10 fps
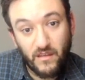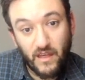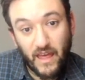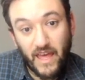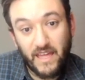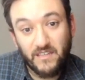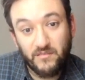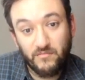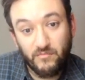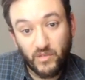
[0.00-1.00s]
And
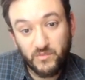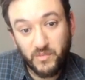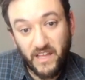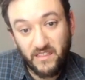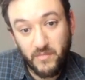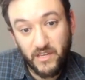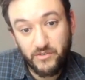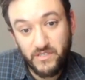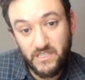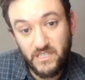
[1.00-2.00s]
multiplying the
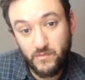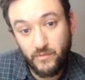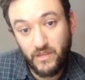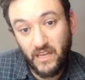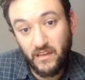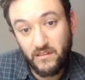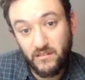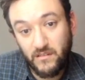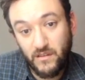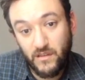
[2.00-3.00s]
matrices, we would get
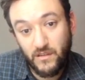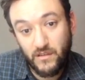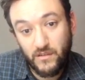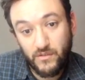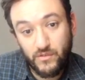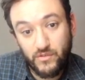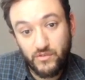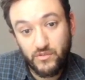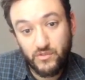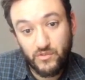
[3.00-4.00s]

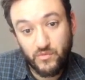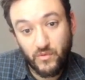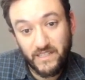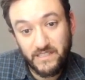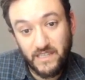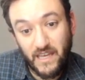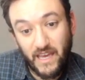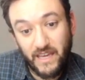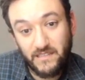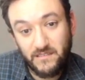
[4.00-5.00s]

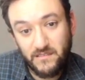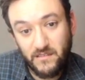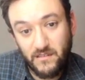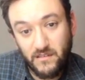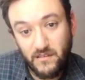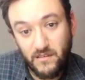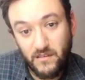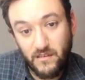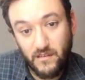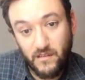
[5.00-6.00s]
28,
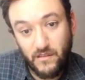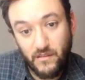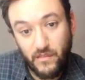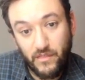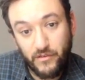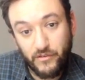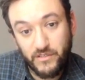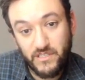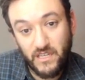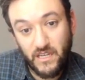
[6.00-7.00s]

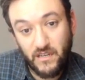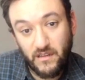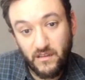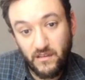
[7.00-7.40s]
13,